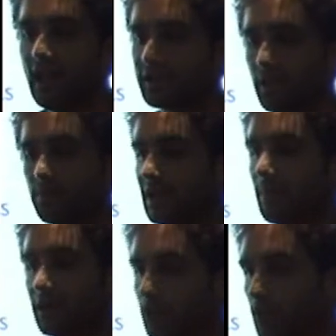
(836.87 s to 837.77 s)
So pretty
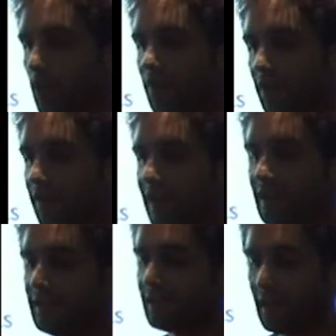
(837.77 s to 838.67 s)
much all of the
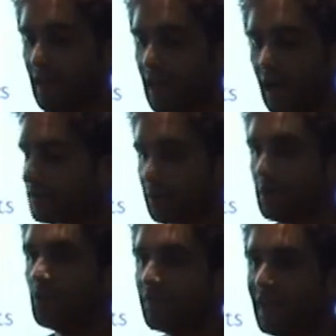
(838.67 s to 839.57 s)
feeds,
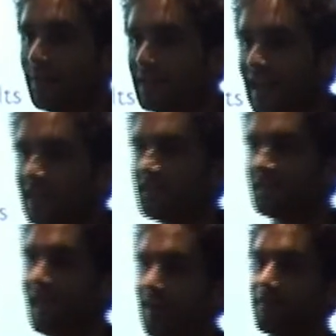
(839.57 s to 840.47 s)
all of the
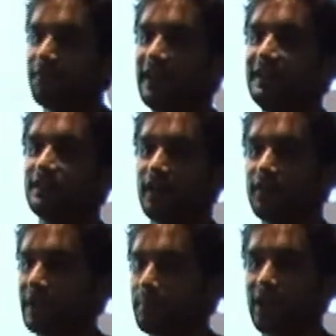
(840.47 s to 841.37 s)
applications have feeds
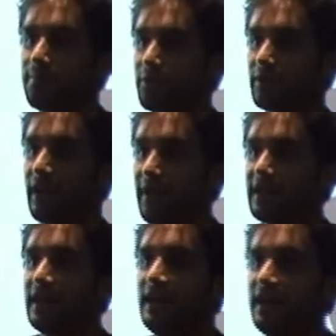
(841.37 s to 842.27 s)
of some type or another
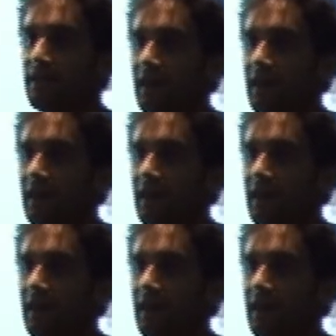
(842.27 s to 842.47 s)
that